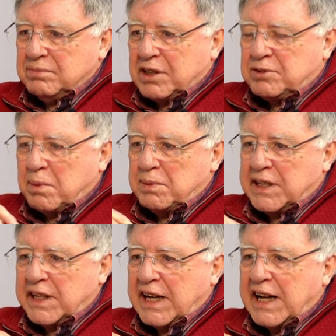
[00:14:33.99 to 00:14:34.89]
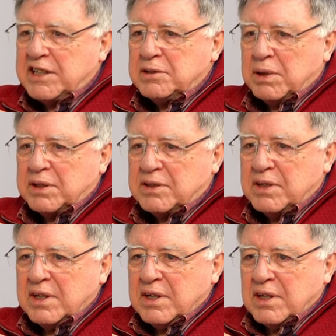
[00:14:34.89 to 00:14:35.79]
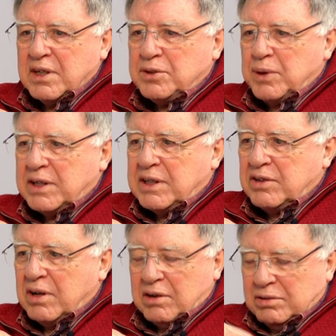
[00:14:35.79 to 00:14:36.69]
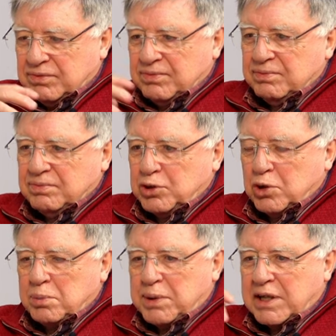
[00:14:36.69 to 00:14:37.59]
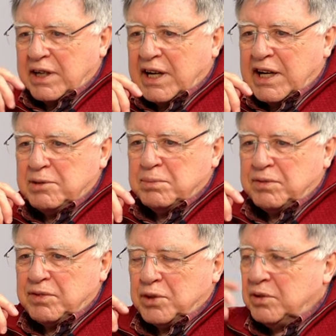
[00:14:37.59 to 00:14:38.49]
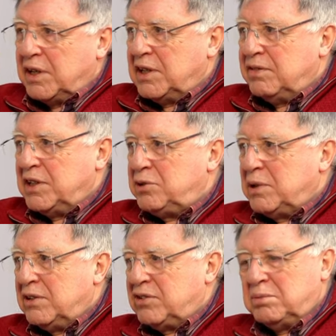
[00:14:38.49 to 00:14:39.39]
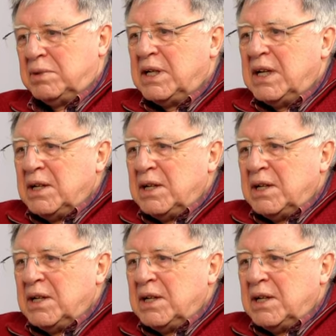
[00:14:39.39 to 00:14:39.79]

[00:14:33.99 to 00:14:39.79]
let's move in Enlightenment, 20, our European Enlightenment view of individualism